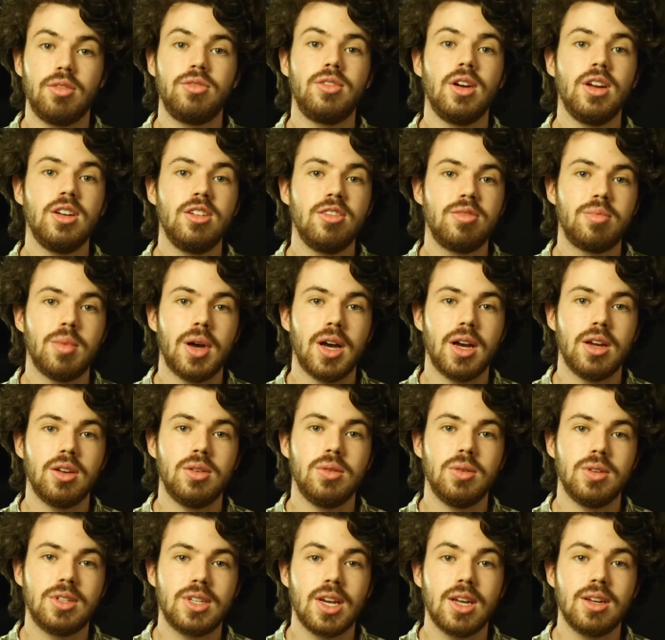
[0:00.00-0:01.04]
A friend of mine
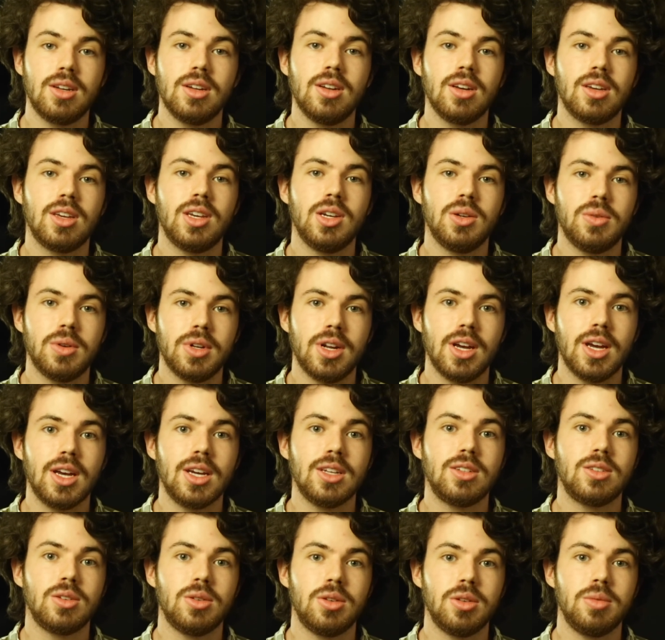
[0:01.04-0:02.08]
who attended a Q&A
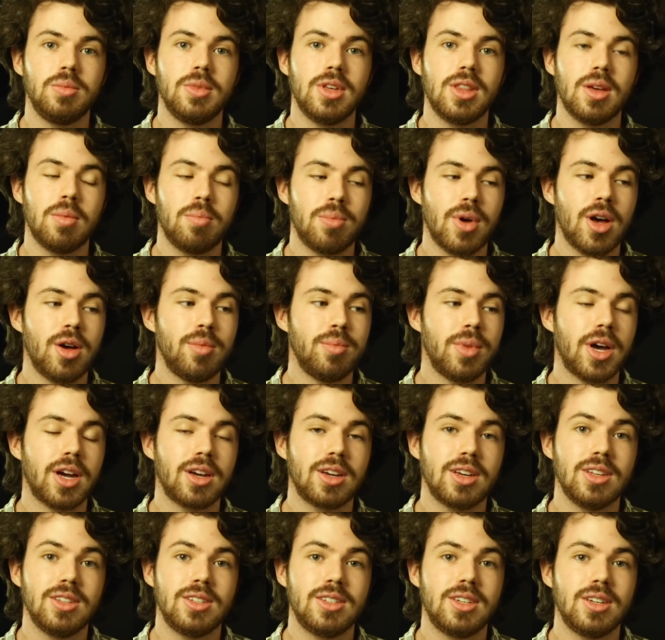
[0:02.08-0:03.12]
told me that
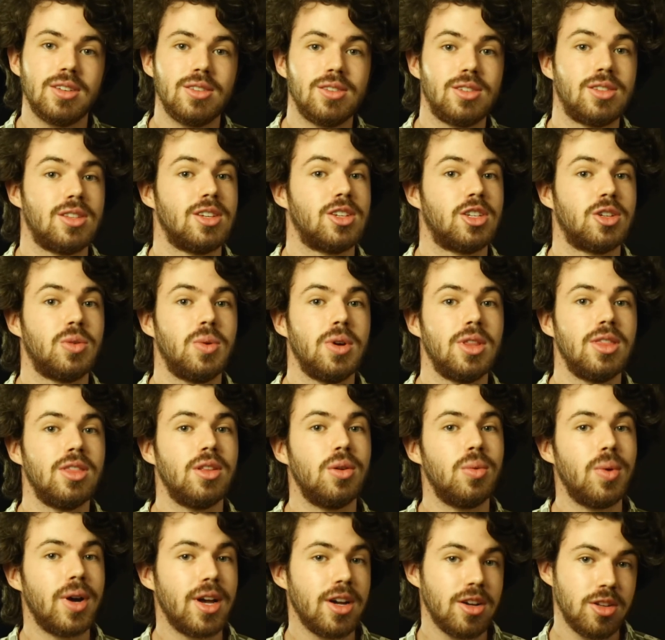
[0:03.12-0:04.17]
Baumbach considers The Squid and the
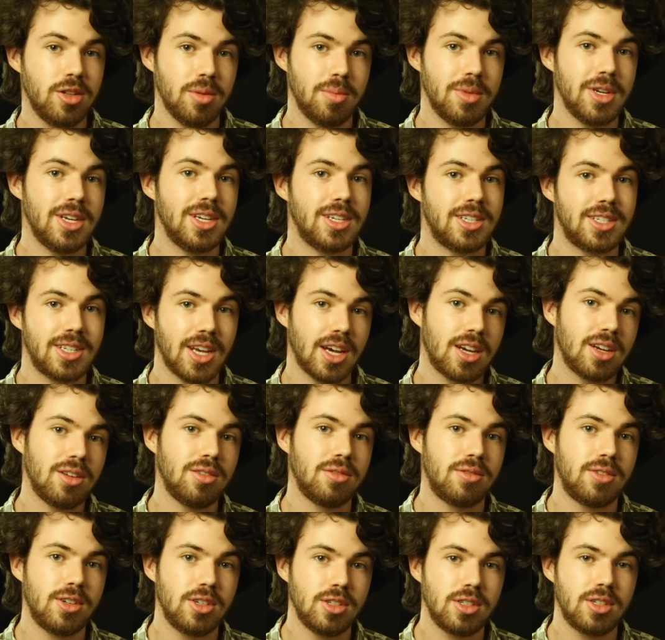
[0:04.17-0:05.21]
Whale to be his
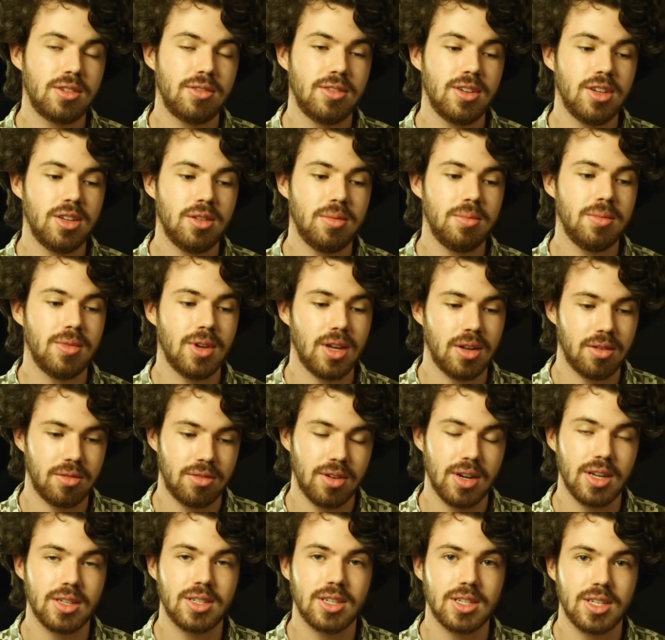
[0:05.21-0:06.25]
second first film and
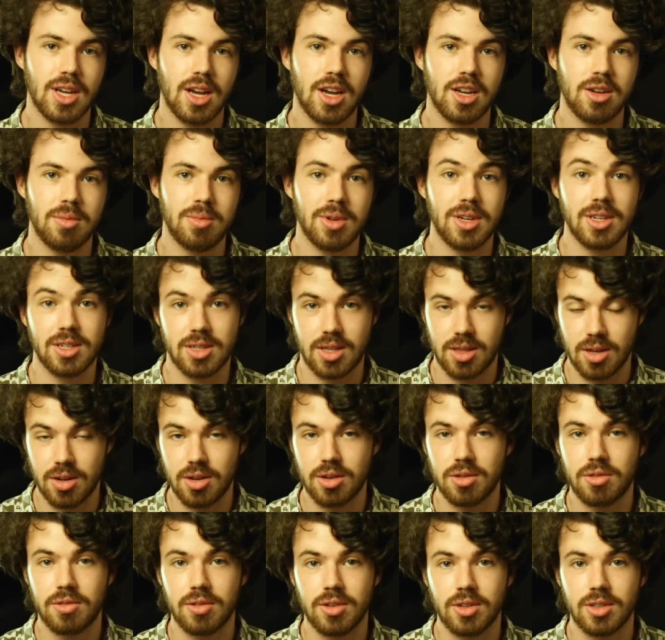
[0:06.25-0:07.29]
Frances Ha to be his
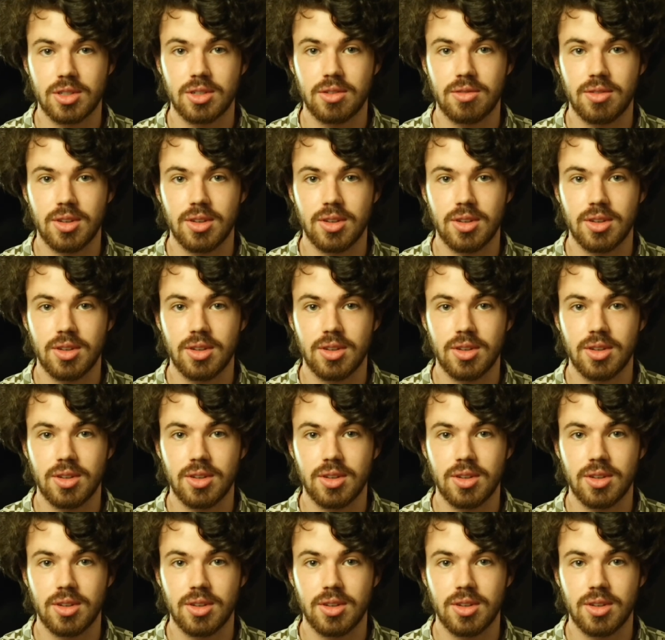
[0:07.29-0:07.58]
third first